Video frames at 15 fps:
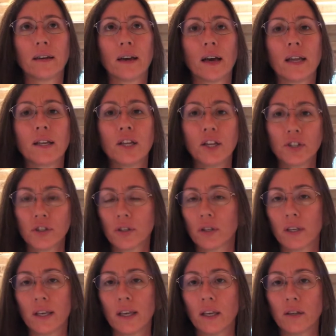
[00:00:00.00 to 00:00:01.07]

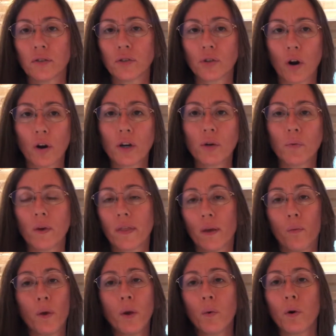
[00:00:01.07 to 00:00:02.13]
initially started with.
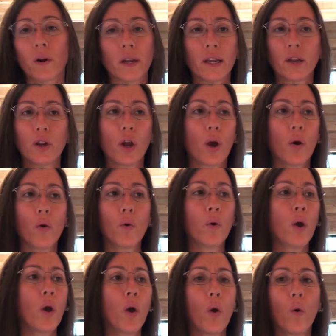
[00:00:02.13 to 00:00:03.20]
And we were in no
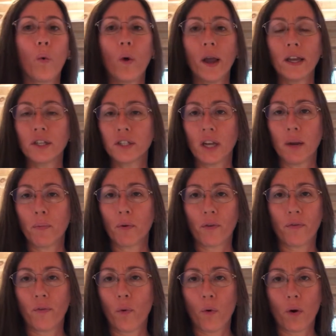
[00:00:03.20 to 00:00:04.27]
way, shape, or
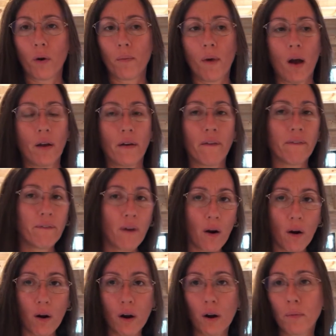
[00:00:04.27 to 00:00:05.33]
form on a
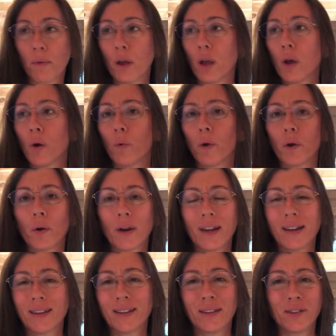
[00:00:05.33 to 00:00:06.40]
farm. We were
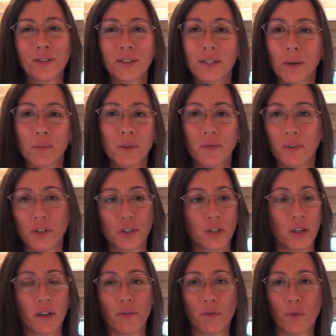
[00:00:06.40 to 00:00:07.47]
in a little subdivision
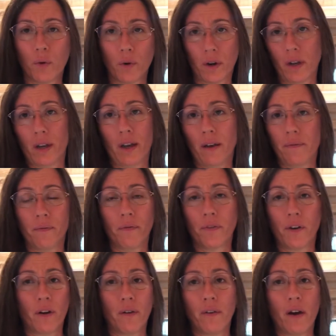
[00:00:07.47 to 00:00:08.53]
in Florida, up
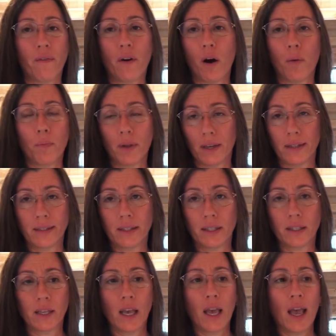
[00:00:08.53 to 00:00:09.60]
for, of all
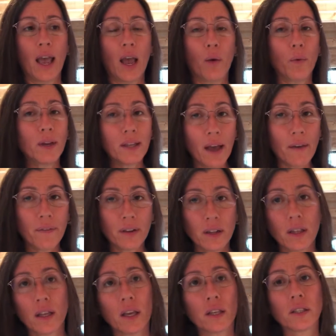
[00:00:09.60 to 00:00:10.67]
places. And we
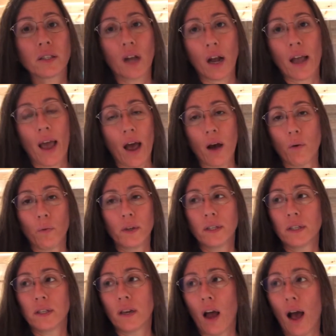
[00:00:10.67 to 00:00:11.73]
definitely stuck out. We
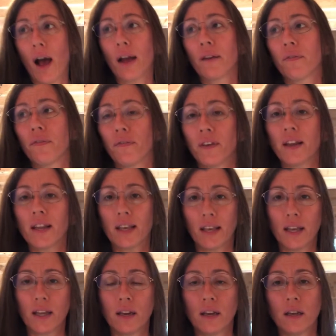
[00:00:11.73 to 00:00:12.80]
did not fit
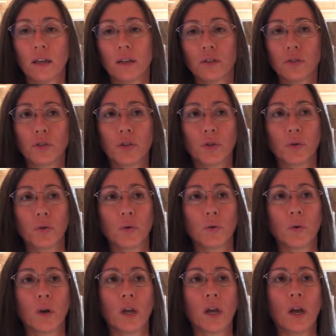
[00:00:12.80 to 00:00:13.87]
in
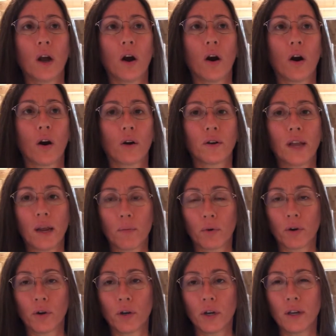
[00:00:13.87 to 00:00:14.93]
to our
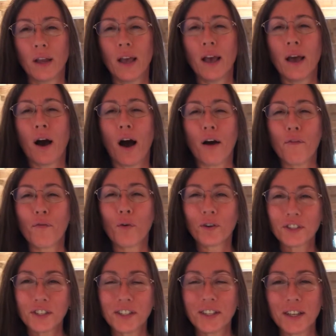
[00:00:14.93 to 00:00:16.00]
neighborhood.
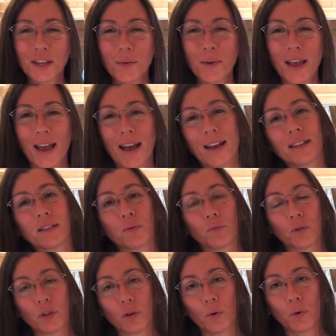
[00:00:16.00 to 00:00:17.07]
Fortunately, we had some
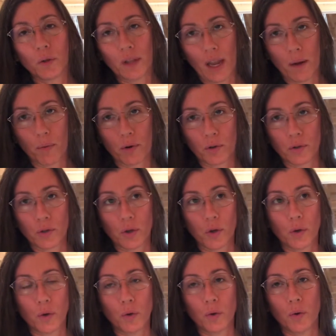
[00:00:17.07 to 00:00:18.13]
really cool neighbors
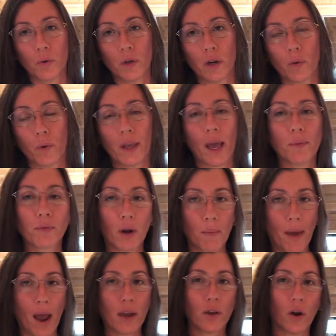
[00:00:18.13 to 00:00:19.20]
who, you know, we kept our
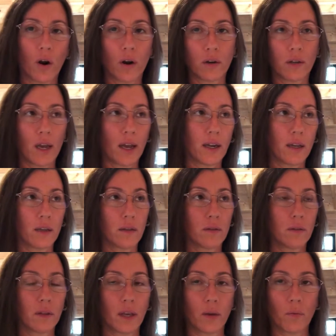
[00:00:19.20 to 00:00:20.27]
backyard kind of
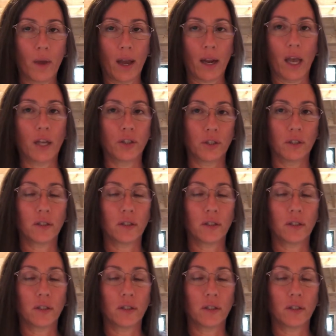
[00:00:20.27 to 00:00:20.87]
like we had hedges